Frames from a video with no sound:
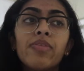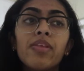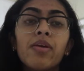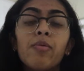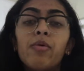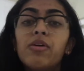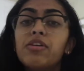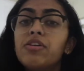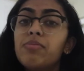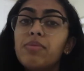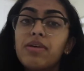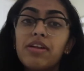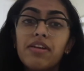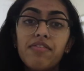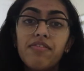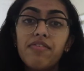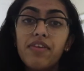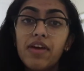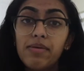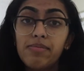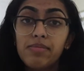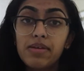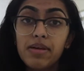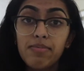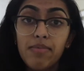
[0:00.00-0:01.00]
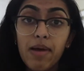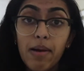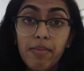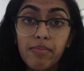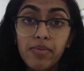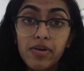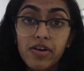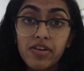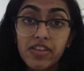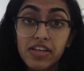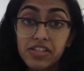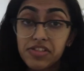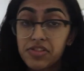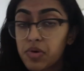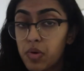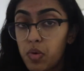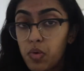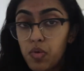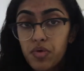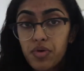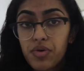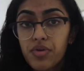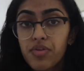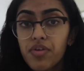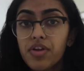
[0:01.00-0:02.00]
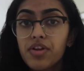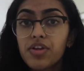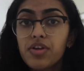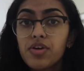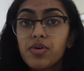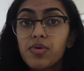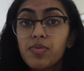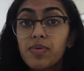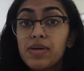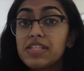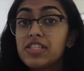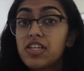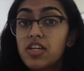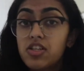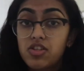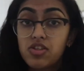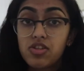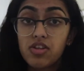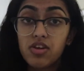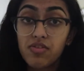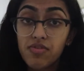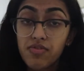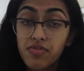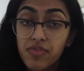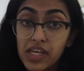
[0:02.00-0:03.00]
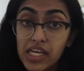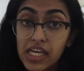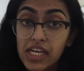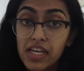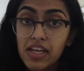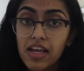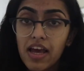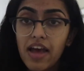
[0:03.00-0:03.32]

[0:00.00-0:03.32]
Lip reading: when you meet a family member that's older than you, we touch their feet,